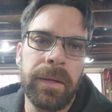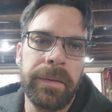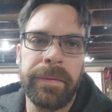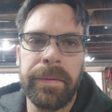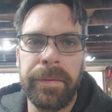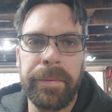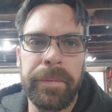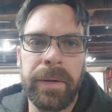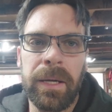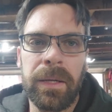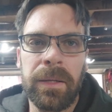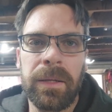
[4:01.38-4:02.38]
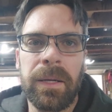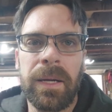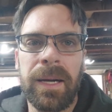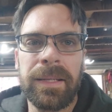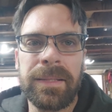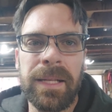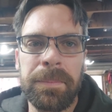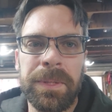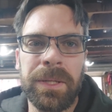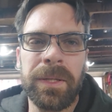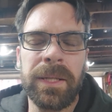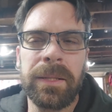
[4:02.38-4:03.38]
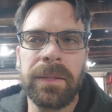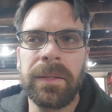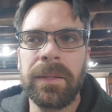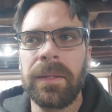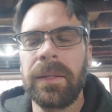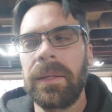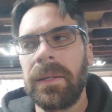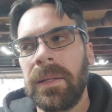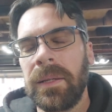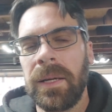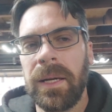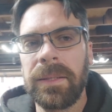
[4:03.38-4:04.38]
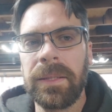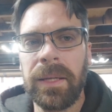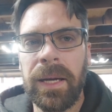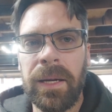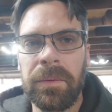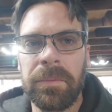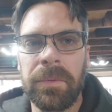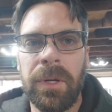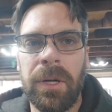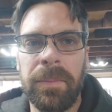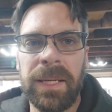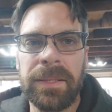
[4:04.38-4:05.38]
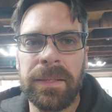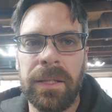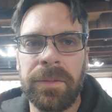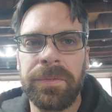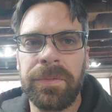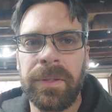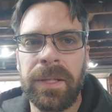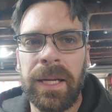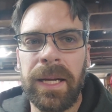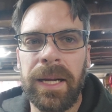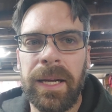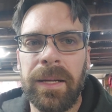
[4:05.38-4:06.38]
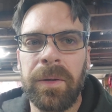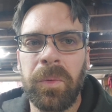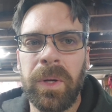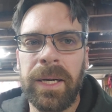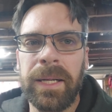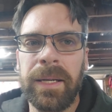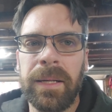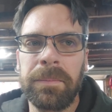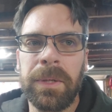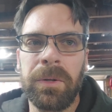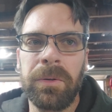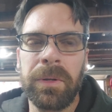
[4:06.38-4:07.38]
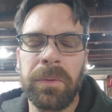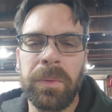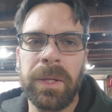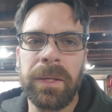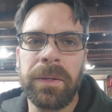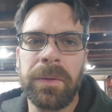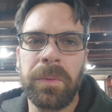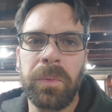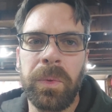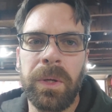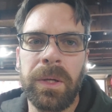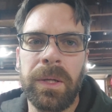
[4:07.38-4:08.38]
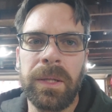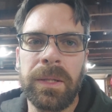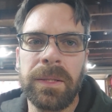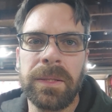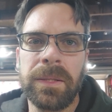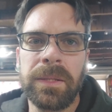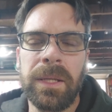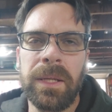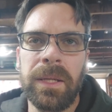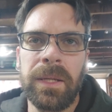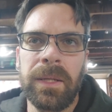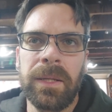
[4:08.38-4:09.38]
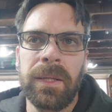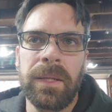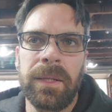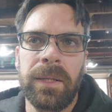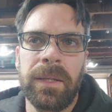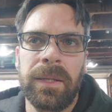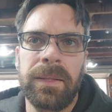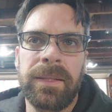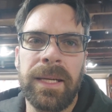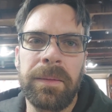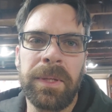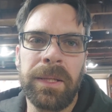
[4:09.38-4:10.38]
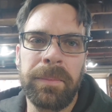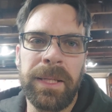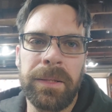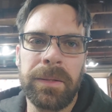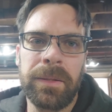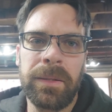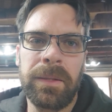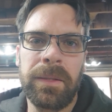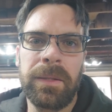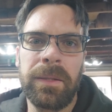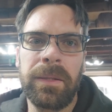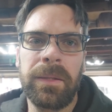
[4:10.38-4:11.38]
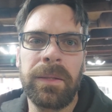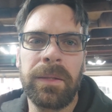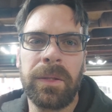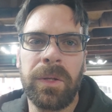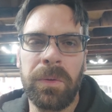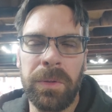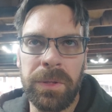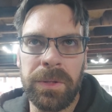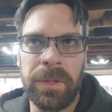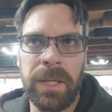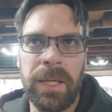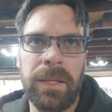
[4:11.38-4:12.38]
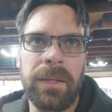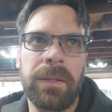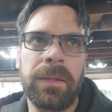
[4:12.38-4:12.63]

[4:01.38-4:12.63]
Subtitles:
So I slept on it. I dug out all my stuff, and what I ended up going with was 10 millimeter coarse thread